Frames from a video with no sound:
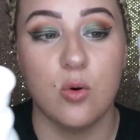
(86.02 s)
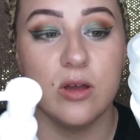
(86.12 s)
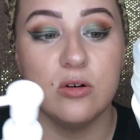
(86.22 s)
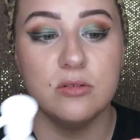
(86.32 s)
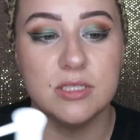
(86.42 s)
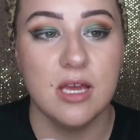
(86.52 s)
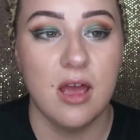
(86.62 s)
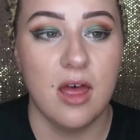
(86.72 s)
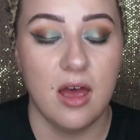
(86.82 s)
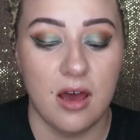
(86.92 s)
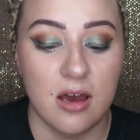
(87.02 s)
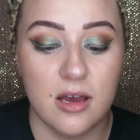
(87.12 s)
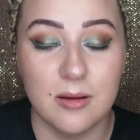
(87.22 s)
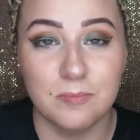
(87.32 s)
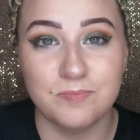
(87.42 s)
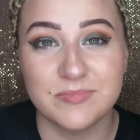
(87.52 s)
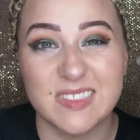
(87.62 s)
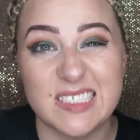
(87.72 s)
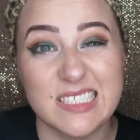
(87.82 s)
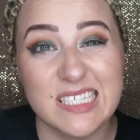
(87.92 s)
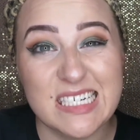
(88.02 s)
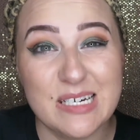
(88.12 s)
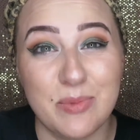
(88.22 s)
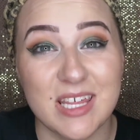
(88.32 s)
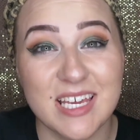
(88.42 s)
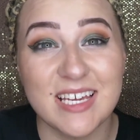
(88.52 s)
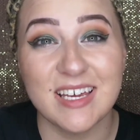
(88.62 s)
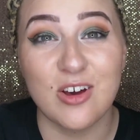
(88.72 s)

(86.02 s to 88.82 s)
oils. But I think